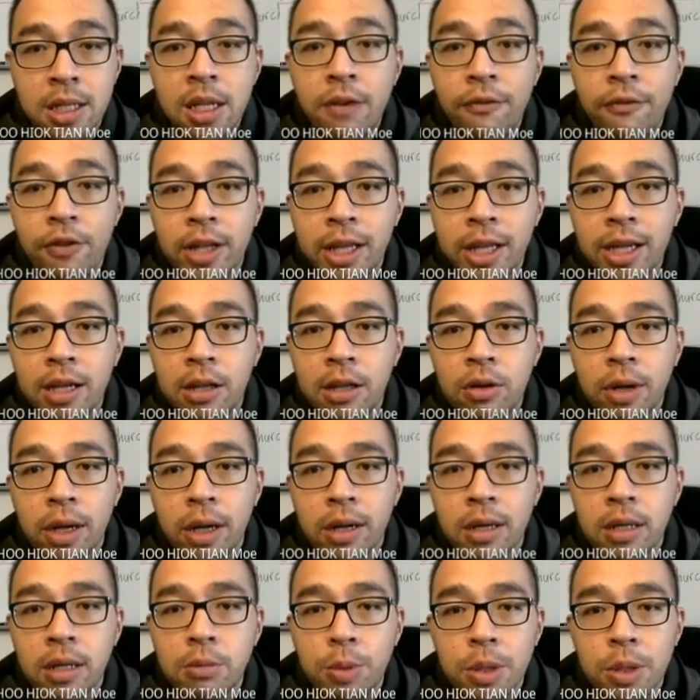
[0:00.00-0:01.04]
if you take a look at
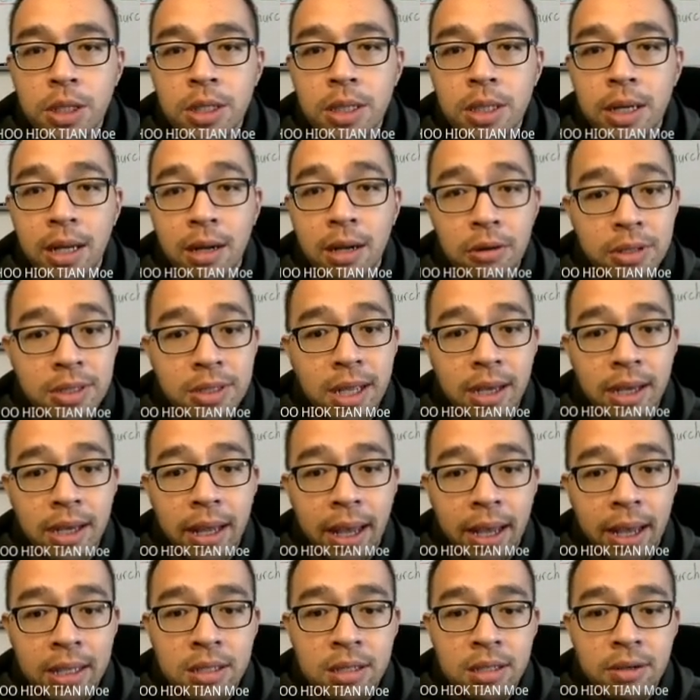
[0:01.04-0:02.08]
this picture, it looks like an
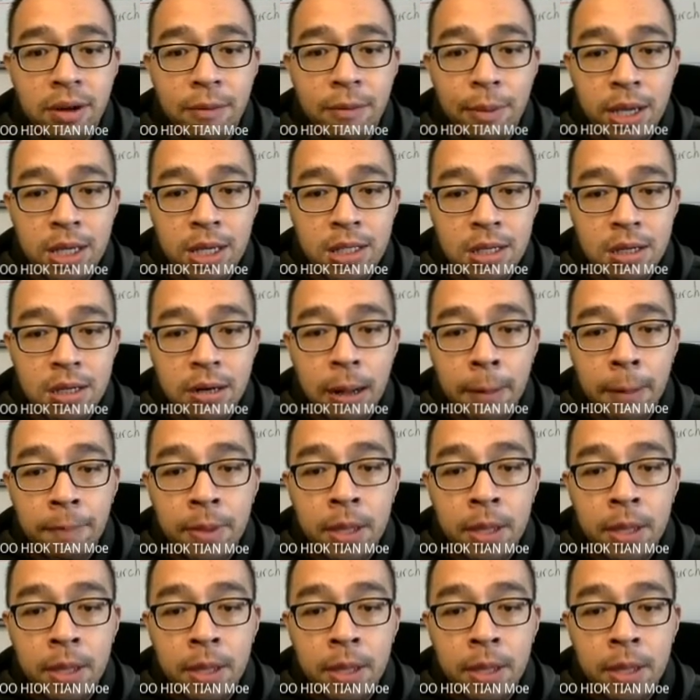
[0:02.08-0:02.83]
X-ray picture, right?